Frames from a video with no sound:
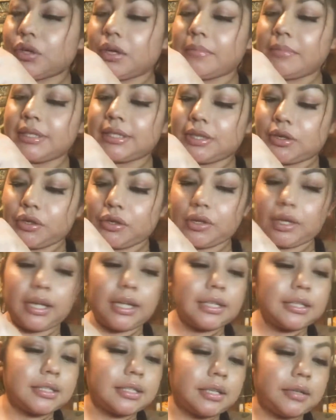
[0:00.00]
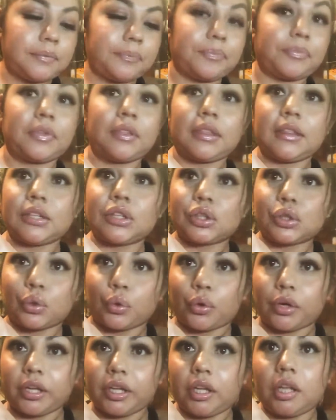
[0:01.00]
i'm gonna tell you guys the
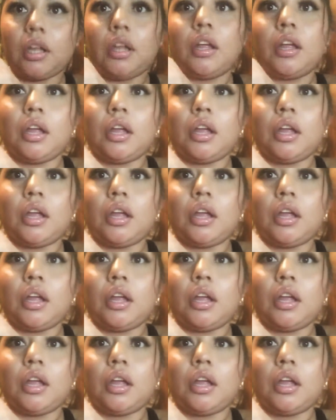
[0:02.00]
story